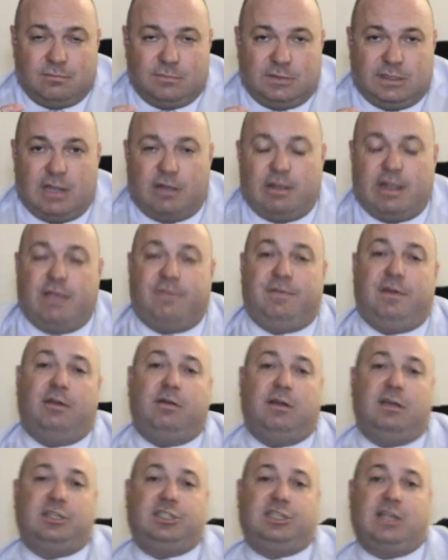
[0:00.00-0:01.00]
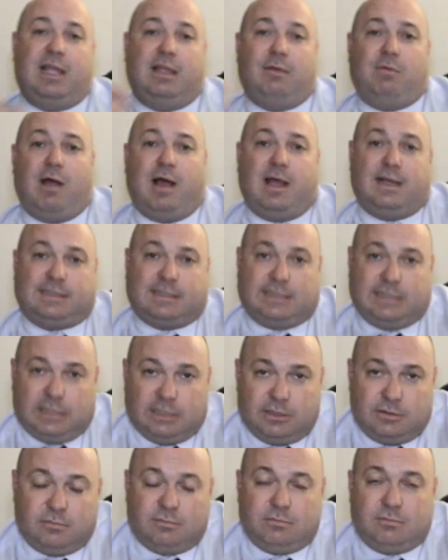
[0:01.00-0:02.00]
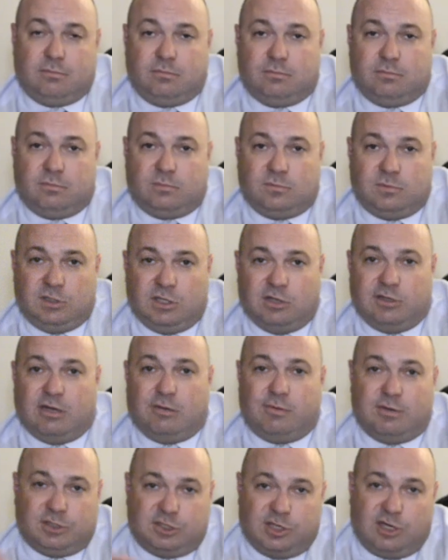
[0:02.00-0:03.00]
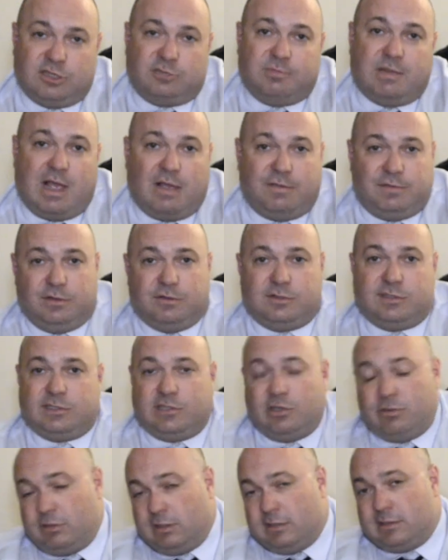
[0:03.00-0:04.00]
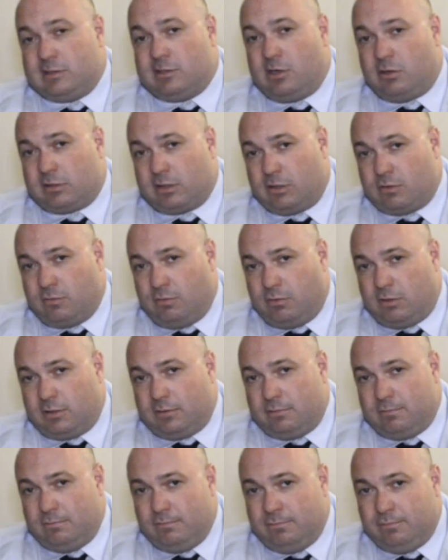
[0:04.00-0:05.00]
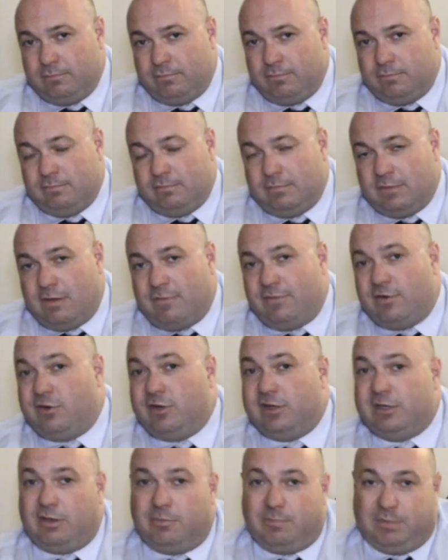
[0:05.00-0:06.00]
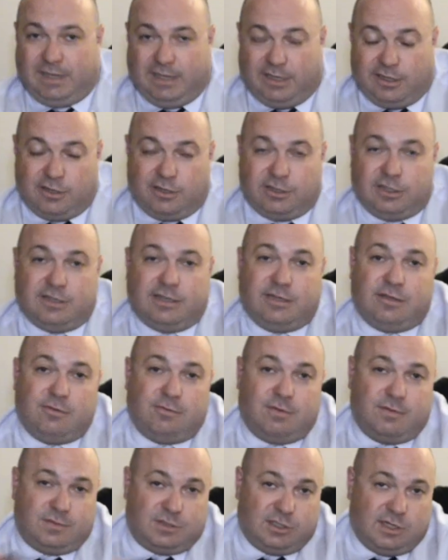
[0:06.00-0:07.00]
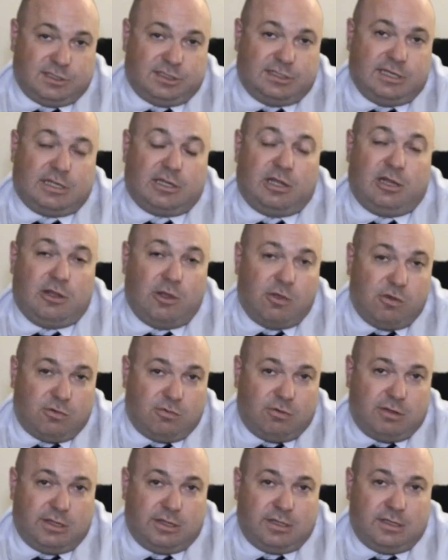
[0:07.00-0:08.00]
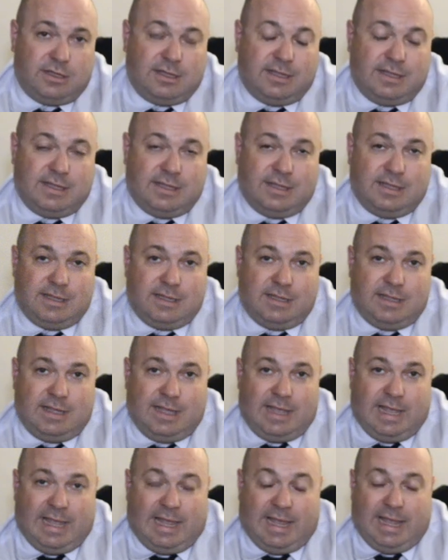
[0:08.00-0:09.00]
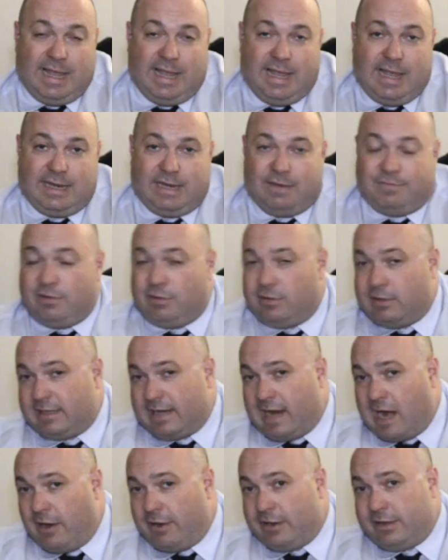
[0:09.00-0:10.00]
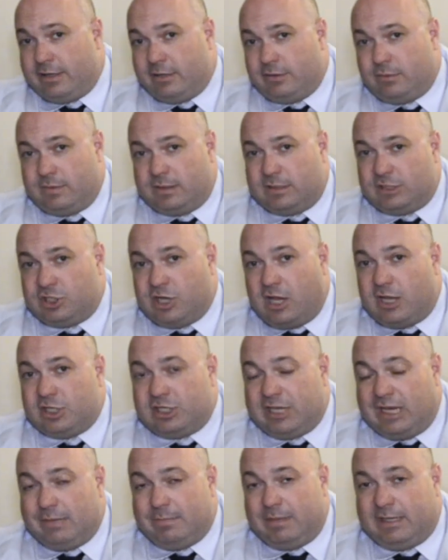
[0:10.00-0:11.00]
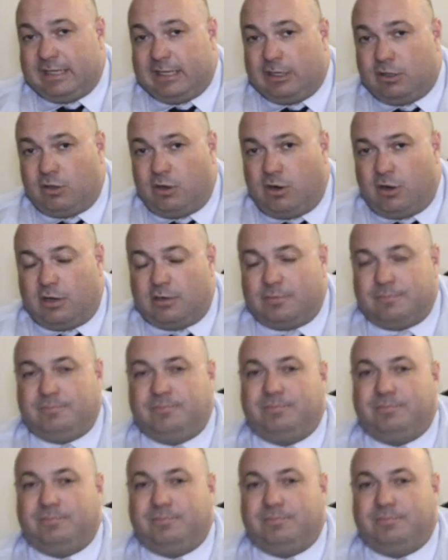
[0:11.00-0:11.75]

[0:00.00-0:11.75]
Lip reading: Now, if you're in Shiawassee, you're dealing with Judge Matthew Stewart in circuit court. If you're in Lapeer, you're dealing with Judge Nick Colloqua. And if you're in Cary, you're dealing with Judge Amy Gearhart.